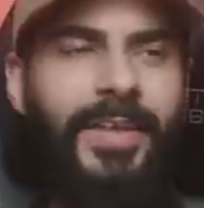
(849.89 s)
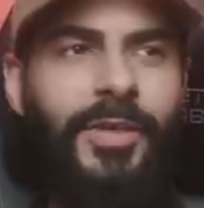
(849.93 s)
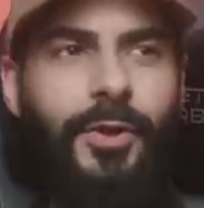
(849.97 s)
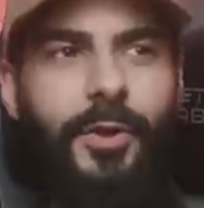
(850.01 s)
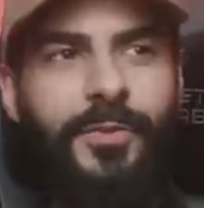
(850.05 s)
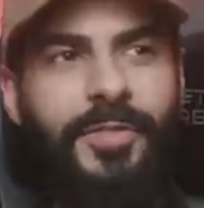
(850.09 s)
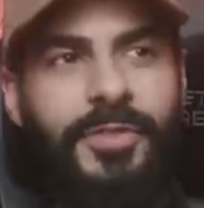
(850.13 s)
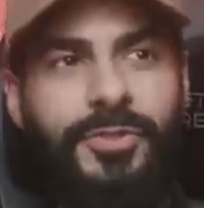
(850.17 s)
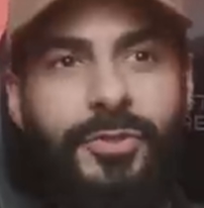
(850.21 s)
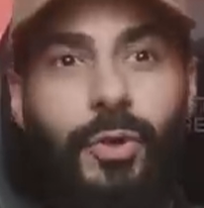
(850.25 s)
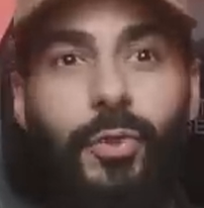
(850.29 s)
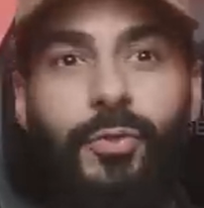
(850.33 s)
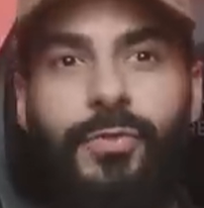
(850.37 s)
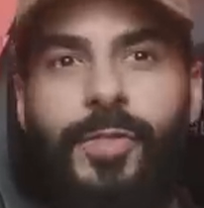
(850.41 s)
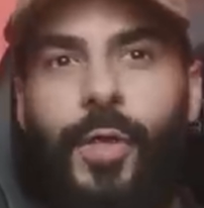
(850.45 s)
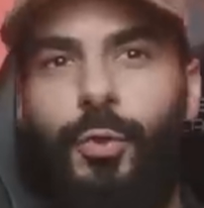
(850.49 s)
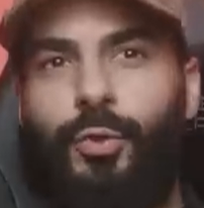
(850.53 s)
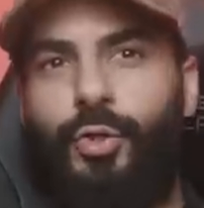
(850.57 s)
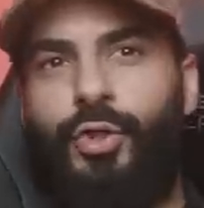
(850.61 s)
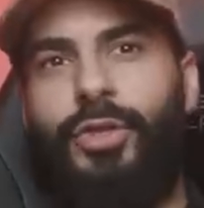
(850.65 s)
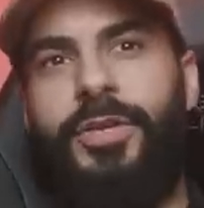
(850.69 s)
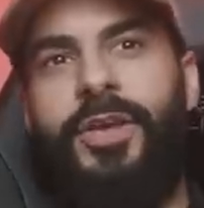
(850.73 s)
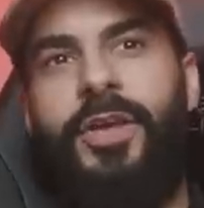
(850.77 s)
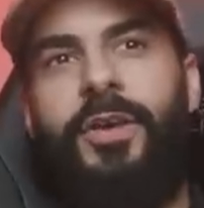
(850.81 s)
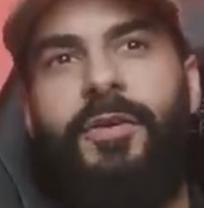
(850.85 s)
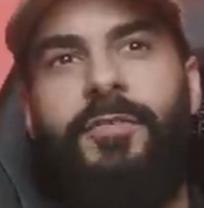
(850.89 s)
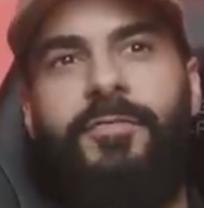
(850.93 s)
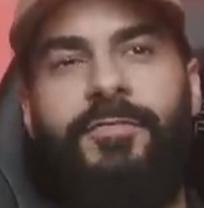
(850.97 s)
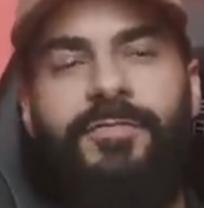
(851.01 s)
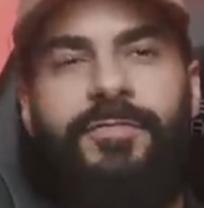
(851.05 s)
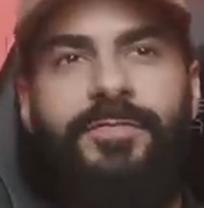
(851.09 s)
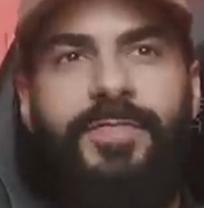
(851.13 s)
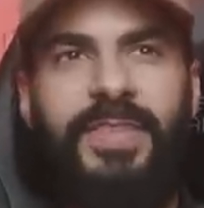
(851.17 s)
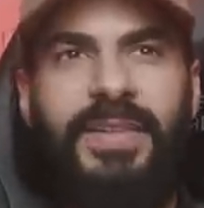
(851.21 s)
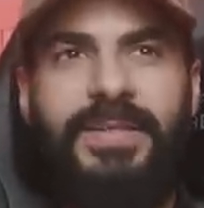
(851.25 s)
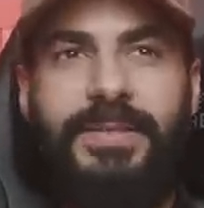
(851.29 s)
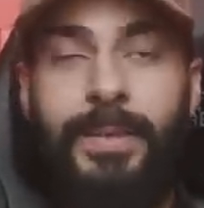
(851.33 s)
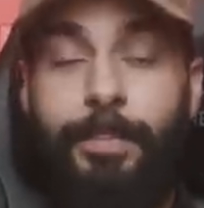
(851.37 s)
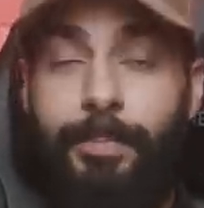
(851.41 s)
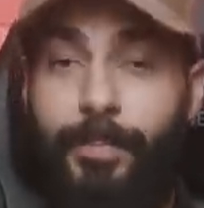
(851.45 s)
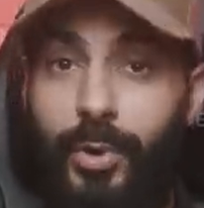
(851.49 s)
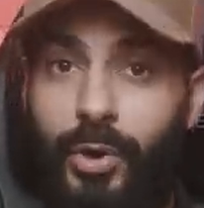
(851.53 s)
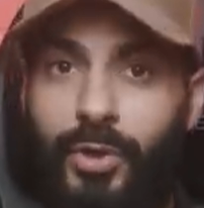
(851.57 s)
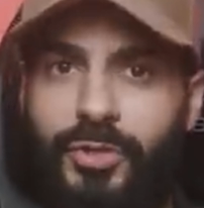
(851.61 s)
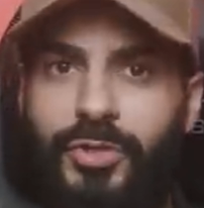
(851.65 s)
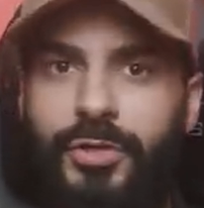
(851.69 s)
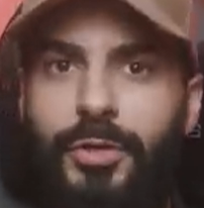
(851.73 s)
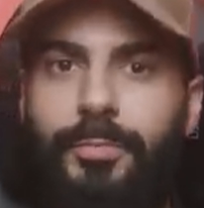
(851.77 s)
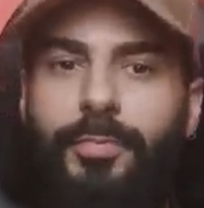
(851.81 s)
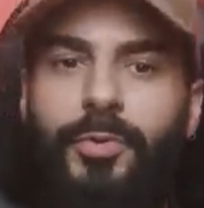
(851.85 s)
you know, this whole notion of this
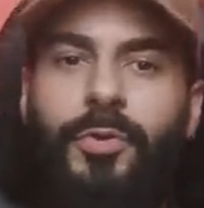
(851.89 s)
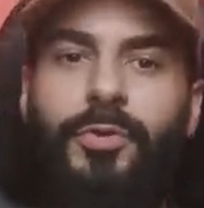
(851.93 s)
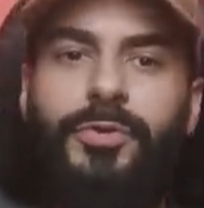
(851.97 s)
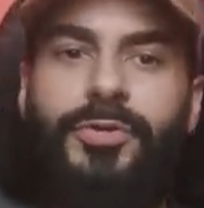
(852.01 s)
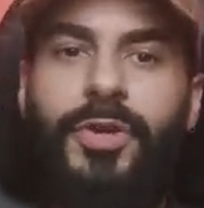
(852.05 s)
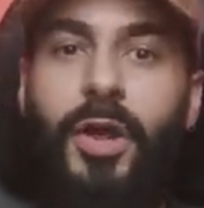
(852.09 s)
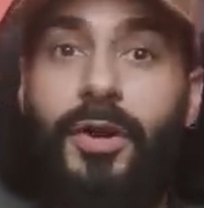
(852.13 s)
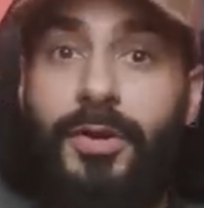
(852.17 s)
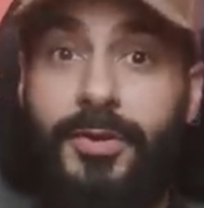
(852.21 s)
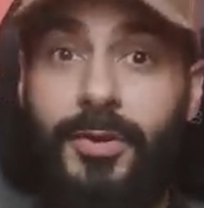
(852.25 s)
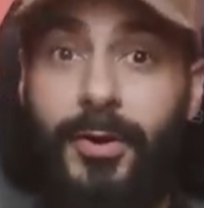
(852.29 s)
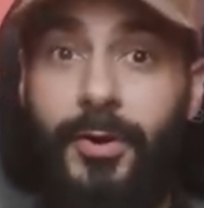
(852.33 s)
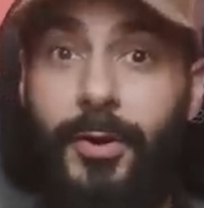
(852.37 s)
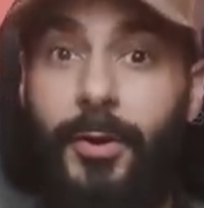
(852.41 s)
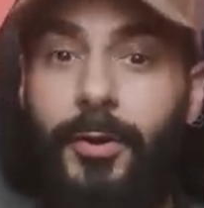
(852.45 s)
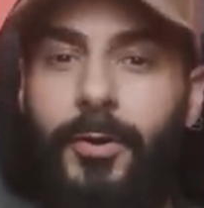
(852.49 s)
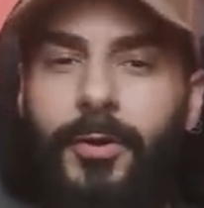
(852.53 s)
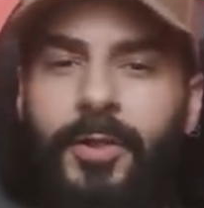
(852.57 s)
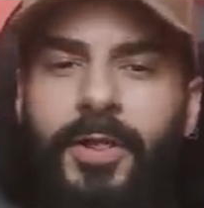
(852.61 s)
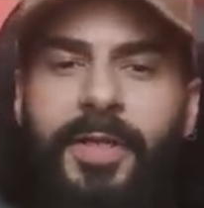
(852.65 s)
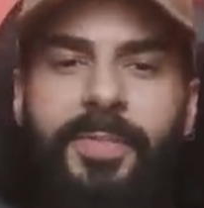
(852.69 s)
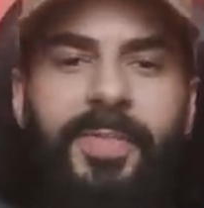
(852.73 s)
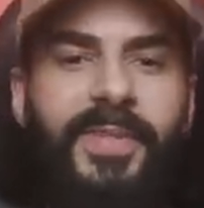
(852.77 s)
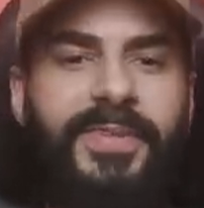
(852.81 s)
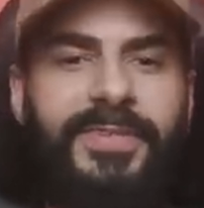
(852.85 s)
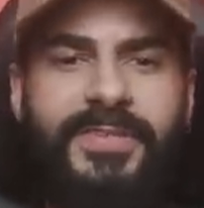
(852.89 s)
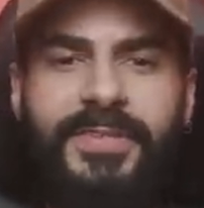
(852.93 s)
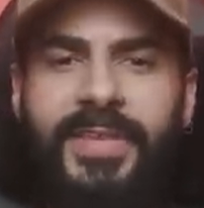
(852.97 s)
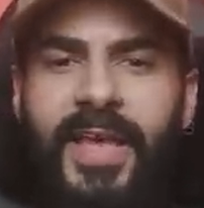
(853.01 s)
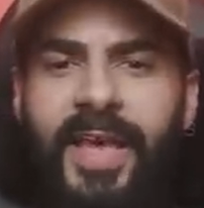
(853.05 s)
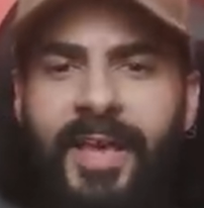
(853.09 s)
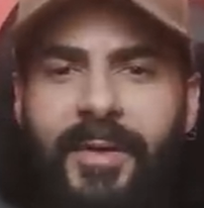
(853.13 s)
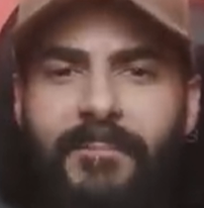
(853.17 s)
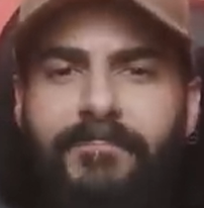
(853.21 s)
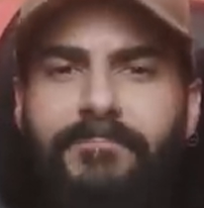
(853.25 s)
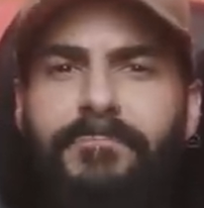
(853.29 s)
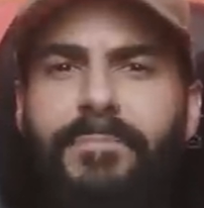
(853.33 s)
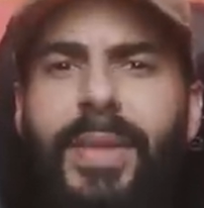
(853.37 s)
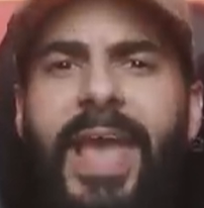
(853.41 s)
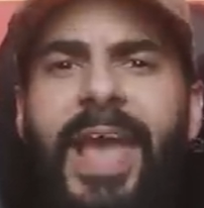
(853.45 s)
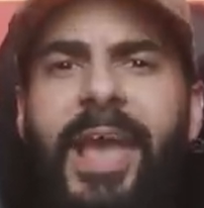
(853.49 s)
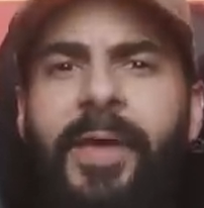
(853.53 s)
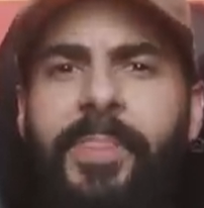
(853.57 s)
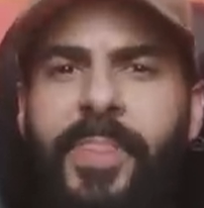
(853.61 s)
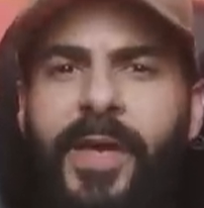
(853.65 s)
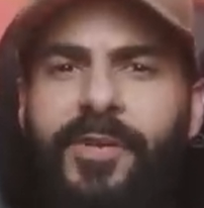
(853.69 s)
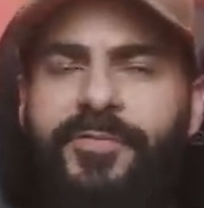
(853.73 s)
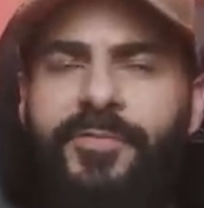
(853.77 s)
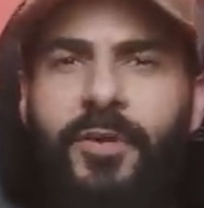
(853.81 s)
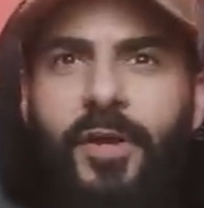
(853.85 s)
impersonable young girl and this
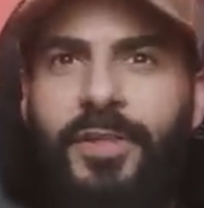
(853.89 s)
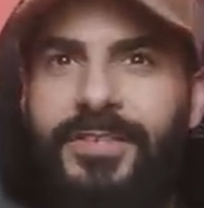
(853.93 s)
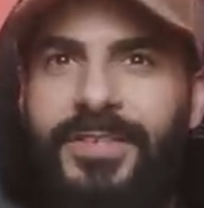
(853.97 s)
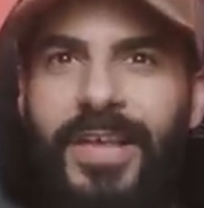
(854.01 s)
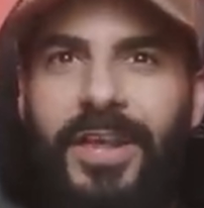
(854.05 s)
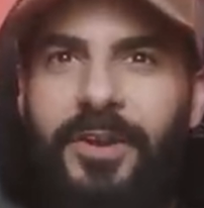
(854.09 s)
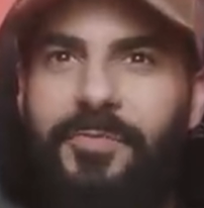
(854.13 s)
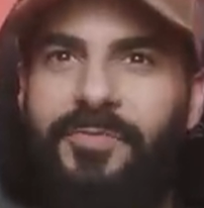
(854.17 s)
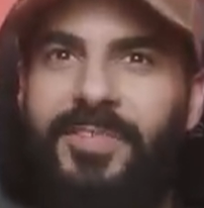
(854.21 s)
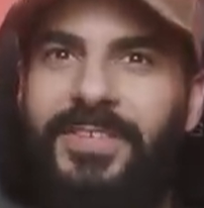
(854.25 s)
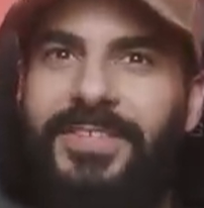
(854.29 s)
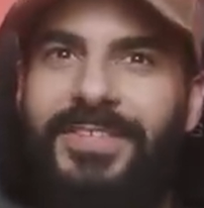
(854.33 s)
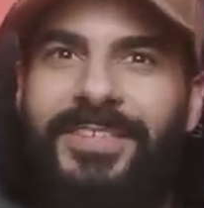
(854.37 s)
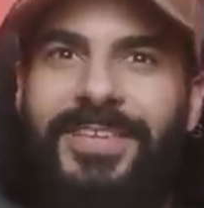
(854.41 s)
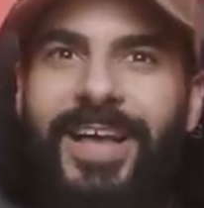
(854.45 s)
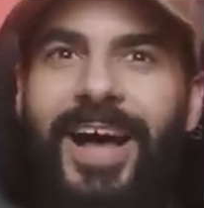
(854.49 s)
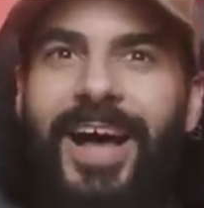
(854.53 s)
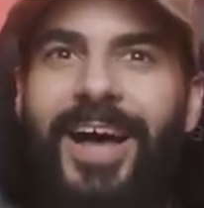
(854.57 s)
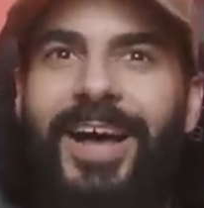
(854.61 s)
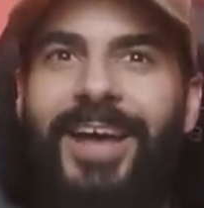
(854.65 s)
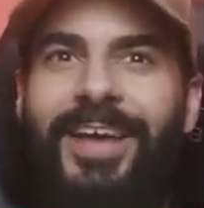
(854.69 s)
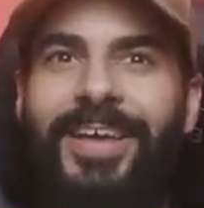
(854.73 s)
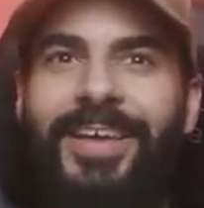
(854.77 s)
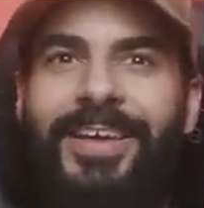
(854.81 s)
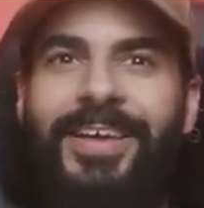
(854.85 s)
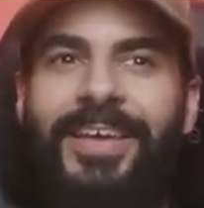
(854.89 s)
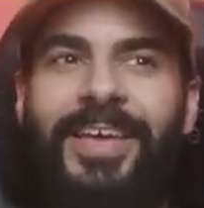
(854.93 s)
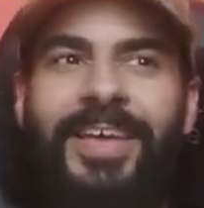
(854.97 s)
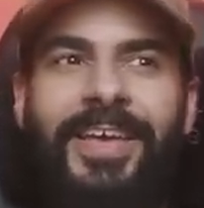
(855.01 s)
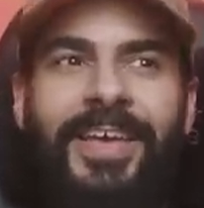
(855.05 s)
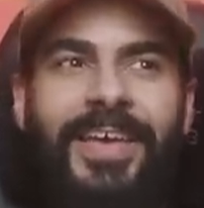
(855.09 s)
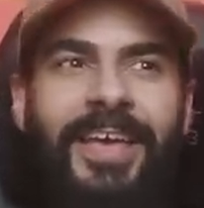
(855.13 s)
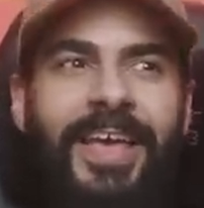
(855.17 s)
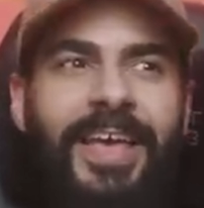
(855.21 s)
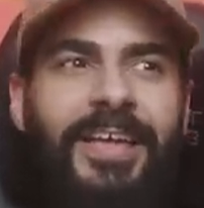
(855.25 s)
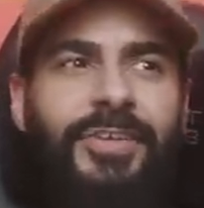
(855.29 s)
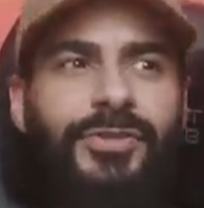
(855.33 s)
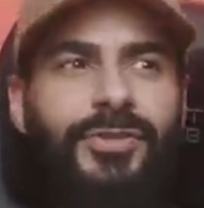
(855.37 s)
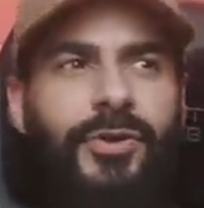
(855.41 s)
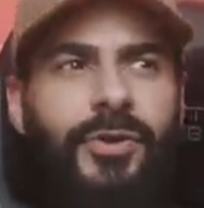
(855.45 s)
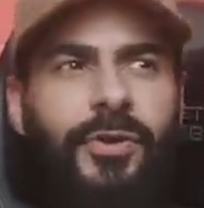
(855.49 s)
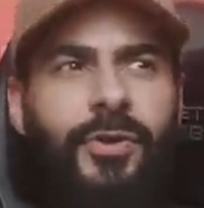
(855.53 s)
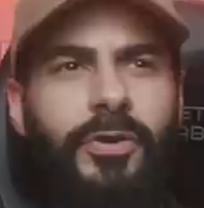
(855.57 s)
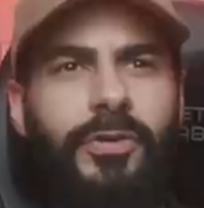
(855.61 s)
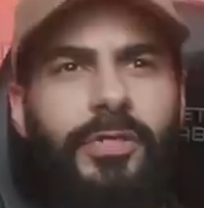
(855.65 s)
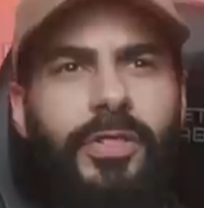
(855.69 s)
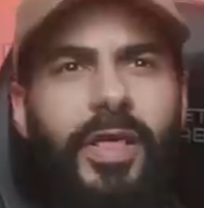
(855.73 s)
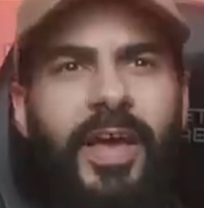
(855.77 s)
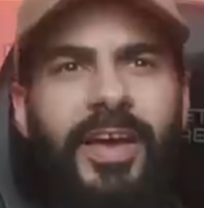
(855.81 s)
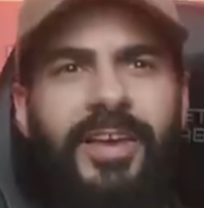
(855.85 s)
man that falls out of the sky into
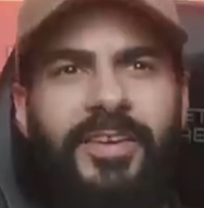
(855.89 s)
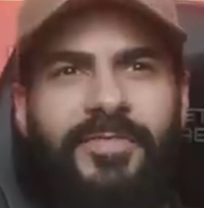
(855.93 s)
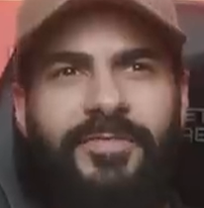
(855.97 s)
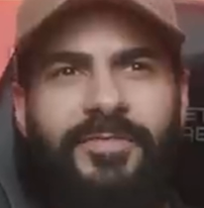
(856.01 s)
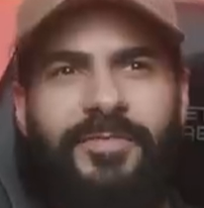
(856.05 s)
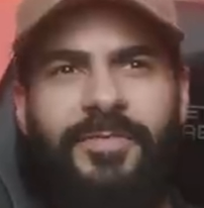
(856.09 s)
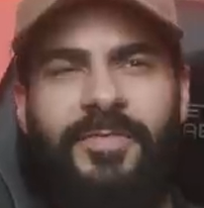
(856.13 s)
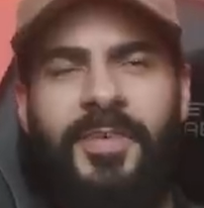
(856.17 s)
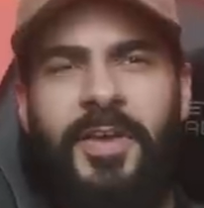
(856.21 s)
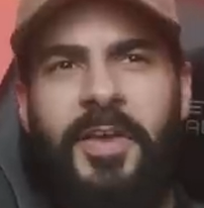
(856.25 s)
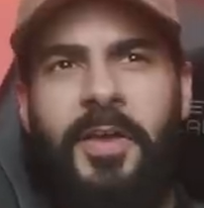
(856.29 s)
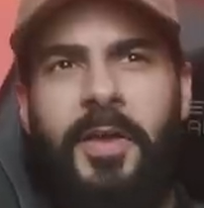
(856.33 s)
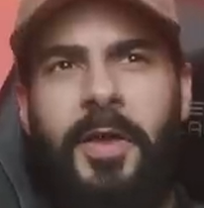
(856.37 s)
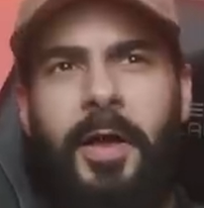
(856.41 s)
her life,